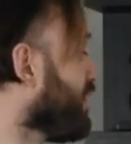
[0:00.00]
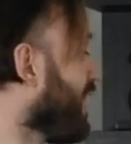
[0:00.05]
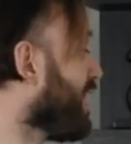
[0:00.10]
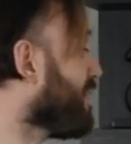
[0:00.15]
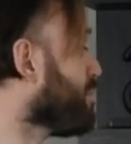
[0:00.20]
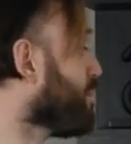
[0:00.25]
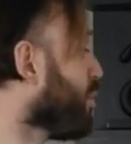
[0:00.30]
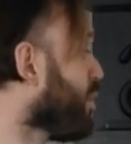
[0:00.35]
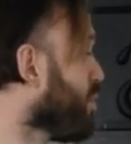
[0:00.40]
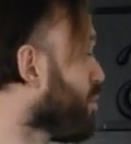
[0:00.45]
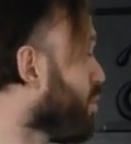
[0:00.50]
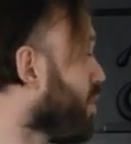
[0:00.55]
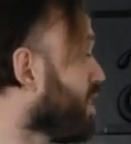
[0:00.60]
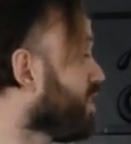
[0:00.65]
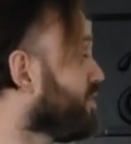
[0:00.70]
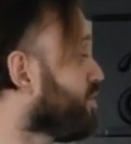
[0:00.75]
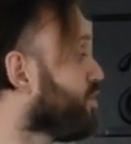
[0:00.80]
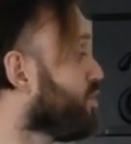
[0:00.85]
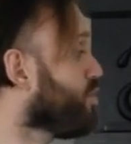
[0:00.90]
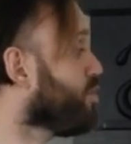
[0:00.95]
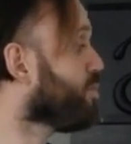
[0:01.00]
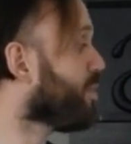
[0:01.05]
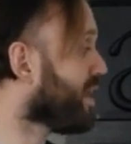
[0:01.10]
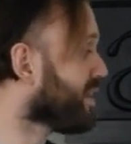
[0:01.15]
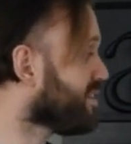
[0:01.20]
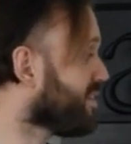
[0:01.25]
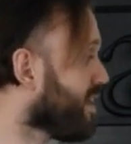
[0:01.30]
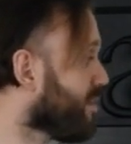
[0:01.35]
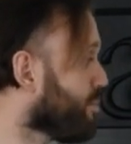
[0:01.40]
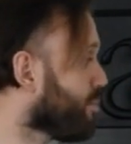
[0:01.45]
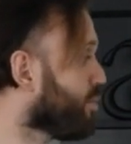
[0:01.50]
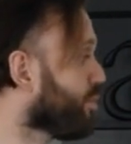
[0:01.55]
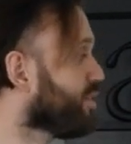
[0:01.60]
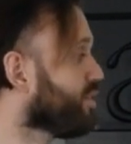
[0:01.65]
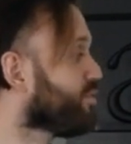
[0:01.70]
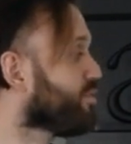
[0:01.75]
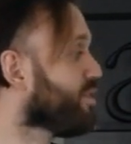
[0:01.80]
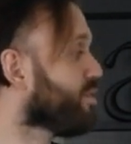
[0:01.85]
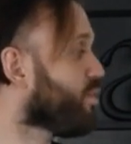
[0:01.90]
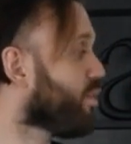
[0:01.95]
5.12 by
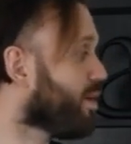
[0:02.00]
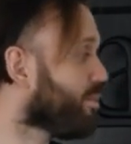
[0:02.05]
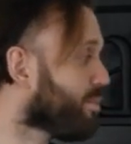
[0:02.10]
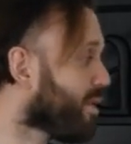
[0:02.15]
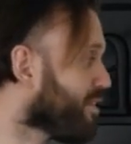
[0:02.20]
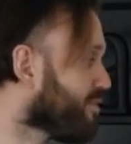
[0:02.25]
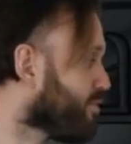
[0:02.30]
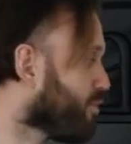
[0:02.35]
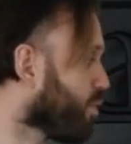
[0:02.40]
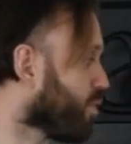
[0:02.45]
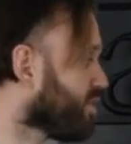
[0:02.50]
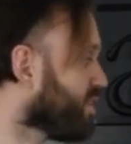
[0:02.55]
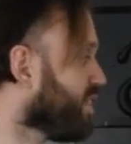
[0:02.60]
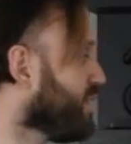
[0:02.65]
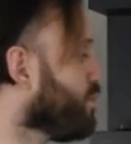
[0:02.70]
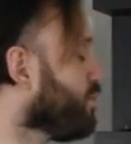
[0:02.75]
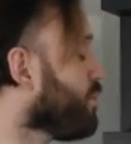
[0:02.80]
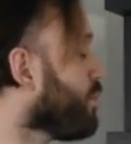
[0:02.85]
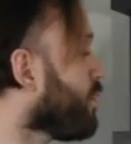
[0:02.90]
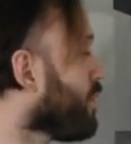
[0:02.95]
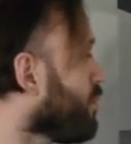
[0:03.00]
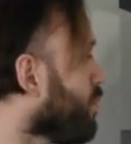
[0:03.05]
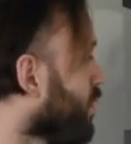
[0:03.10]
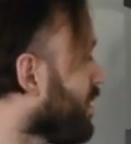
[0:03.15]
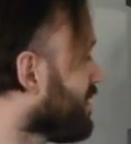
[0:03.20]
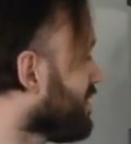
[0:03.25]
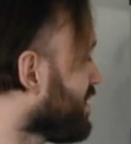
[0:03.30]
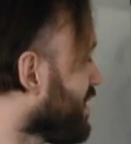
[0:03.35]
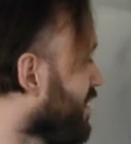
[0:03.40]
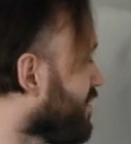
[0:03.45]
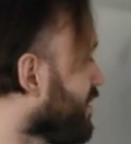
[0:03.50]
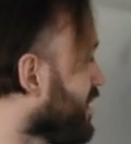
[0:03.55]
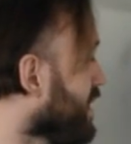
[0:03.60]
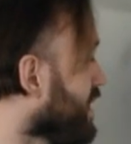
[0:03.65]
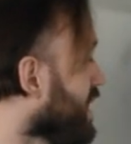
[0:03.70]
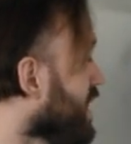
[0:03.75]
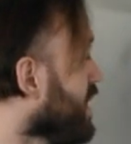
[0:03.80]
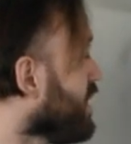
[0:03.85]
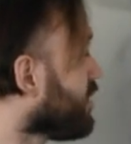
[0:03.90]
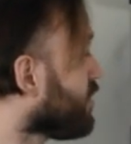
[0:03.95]
10.31 by 14.17.
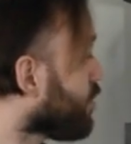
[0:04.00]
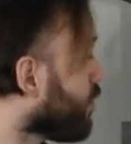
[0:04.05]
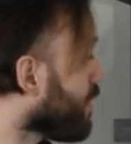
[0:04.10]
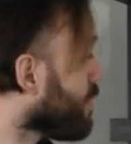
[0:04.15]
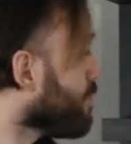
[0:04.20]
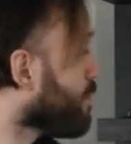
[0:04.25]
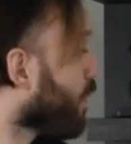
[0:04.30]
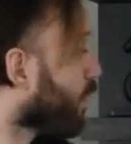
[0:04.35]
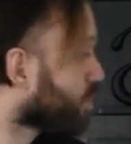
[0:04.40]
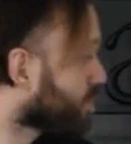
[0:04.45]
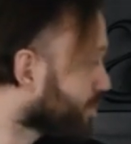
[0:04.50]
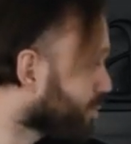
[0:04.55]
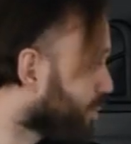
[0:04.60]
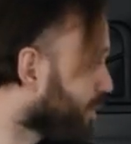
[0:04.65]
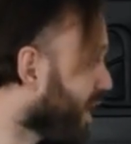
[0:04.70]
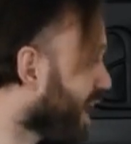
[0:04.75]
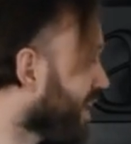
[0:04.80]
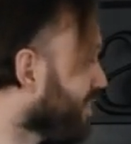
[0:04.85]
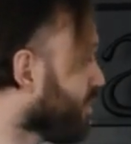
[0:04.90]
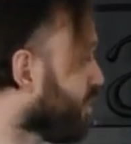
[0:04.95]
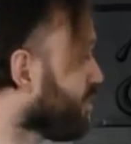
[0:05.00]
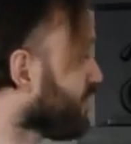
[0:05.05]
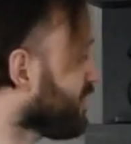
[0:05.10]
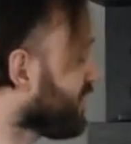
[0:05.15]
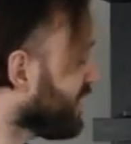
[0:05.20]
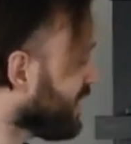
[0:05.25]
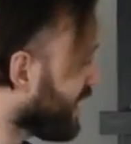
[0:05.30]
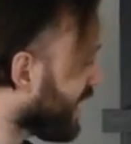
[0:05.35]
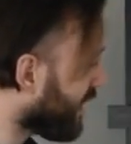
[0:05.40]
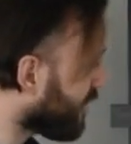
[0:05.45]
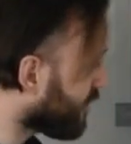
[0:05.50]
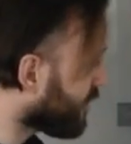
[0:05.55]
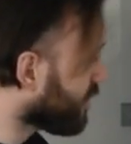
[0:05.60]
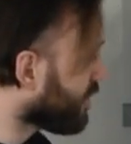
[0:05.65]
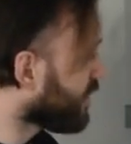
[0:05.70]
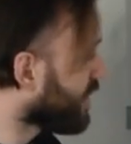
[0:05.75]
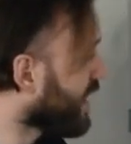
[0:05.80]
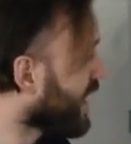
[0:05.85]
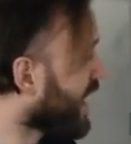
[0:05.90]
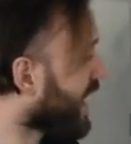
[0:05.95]
So we multiplied those
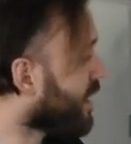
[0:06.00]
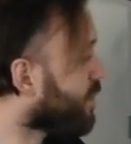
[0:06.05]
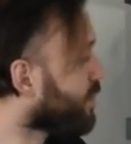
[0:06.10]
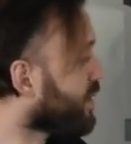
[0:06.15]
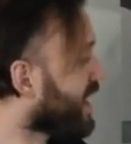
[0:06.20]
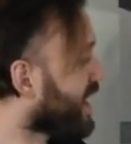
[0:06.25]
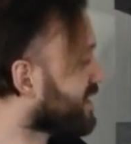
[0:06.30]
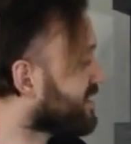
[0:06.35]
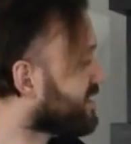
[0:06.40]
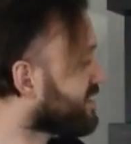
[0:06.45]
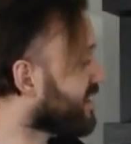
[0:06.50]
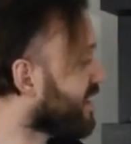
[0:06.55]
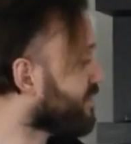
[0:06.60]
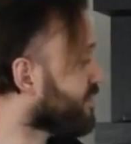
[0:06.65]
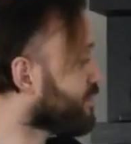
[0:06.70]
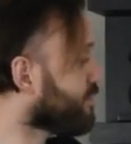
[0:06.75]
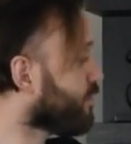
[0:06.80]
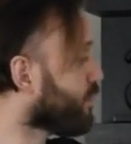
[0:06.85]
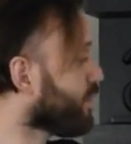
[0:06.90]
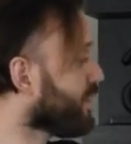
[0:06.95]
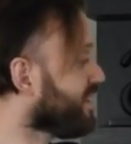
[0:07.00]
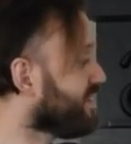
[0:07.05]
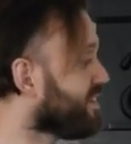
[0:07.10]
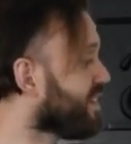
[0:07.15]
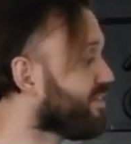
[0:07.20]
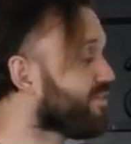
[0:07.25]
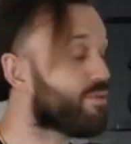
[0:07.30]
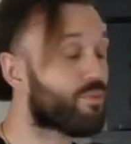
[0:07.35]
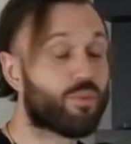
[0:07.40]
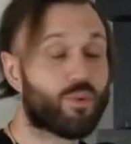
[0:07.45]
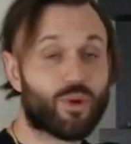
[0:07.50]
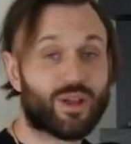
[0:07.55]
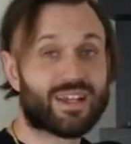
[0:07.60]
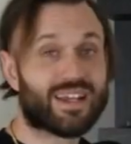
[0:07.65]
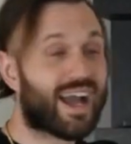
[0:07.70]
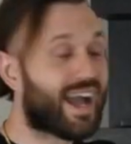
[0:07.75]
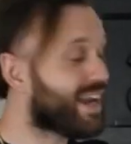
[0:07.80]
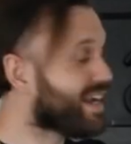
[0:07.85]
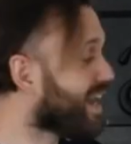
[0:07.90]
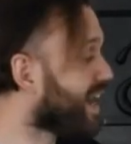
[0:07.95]
together and we got
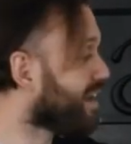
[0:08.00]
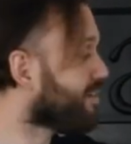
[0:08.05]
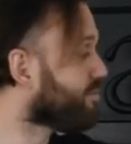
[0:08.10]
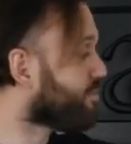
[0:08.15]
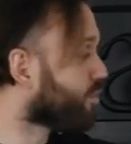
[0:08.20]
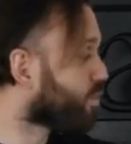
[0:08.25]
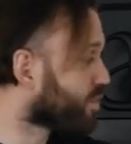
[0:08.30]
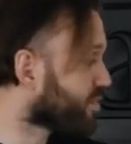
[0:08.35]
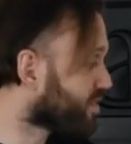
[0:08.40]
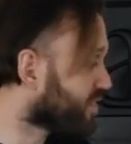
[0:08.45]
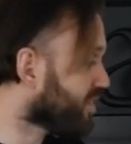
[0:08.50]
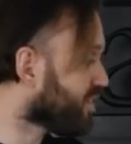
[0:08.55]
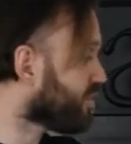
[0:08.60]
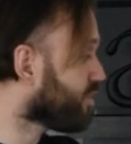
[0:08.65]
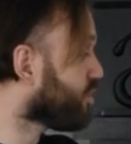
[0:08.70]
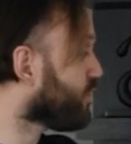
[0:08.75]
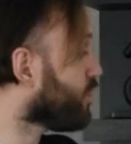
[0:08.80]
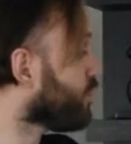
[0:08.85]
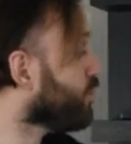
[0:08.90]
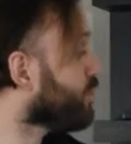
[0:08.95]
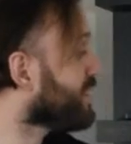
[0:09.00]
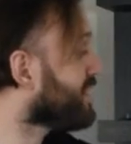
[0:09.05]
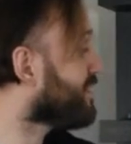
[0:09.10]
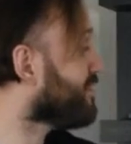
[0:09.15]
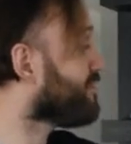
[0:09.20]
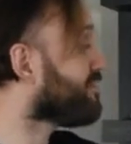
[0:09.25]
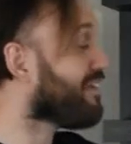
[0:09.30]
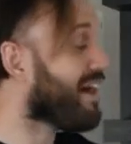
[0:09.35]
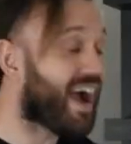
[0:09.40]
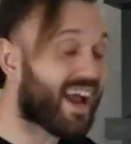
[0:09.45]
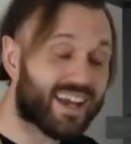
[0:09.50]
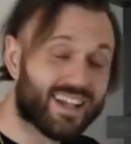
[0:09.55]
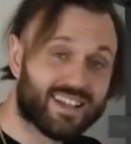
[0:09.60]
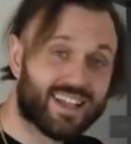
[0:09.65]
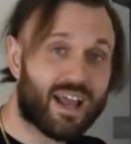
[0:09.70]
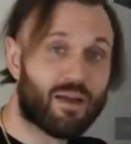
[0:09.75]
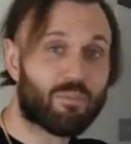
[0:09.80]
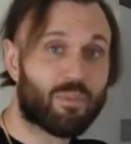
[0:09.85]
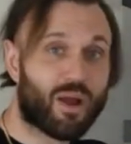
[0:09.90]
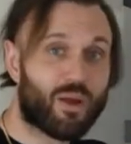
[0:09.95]
747.99462. We divided
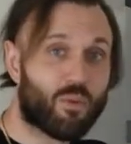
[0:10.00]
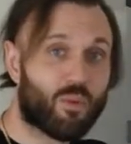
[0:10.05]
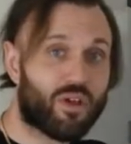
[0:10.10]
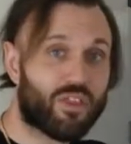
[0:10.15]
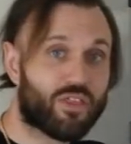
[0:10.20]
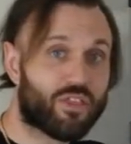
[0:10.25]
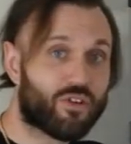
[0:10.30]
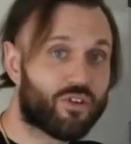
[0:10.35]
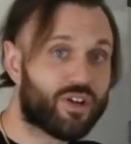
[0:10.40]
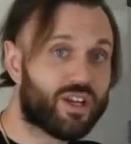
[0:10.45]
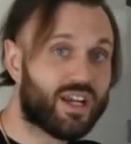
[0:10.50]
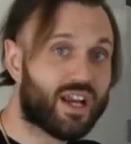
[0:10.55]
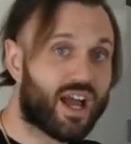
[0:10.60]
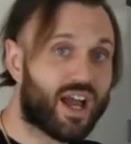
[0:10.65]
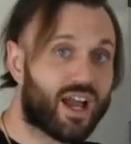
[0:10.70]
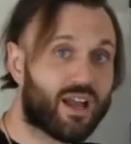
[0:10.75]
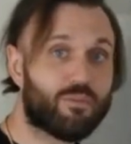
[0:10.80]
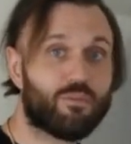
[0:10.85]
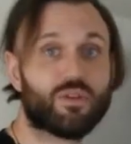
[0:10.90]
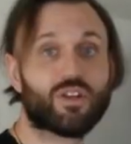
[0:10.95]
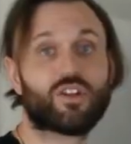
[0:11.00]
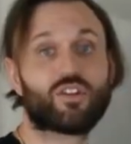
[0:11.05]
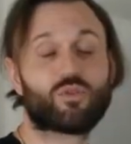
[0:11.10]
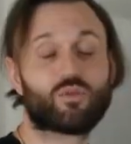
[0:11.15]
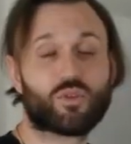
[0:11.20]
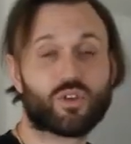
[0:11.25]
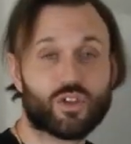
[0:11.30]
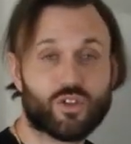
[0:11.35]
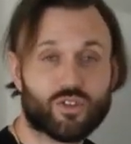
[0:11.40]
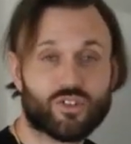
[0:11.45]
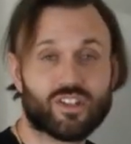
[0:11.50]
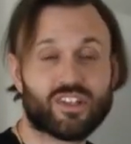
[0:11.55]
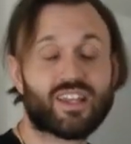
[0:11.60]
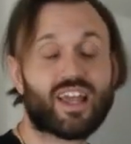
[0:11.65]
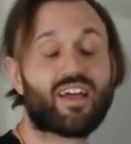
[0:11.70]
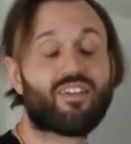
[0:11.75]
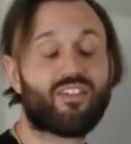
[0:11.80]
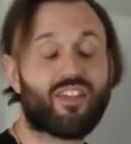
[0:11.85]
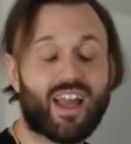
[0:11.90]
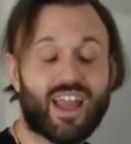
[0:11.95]
that by 139 because we're using
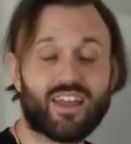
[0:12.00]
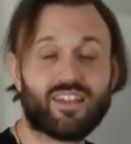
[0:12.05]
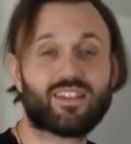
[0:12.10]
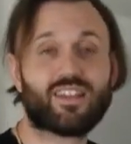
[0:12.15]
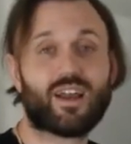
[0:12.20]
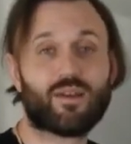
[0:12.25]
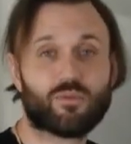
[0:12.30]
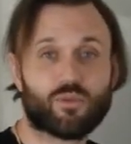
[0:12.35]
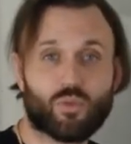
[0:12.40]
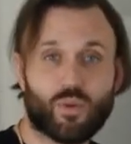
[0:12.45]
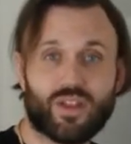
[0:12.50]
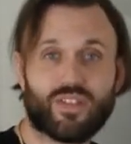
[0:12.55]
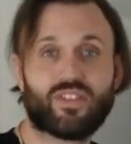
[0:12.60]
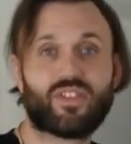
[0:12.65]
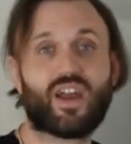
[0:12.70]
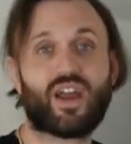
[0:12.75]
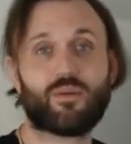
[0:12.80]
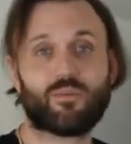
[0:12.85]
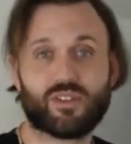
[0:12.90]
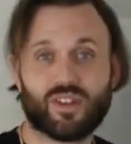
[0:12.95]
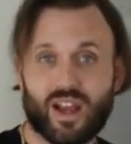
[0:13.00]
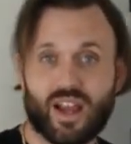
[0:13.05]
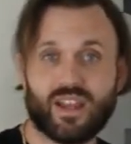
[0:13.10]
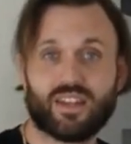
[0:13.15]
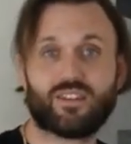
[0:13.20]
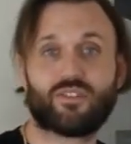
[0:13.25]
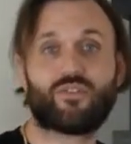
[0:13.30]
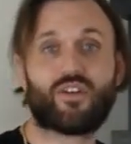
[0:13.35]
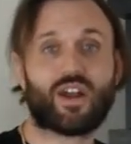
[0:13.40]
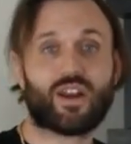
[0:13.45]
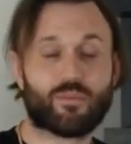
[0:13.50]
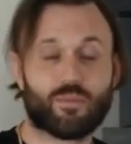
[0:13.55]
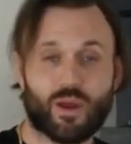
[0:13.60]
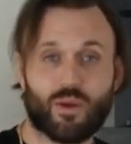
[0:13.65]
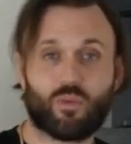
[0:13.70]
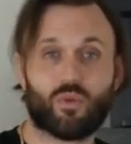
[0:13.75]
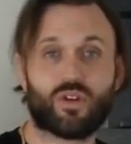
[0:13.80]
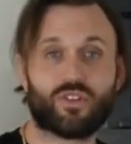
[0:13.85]
that length times width times height divided by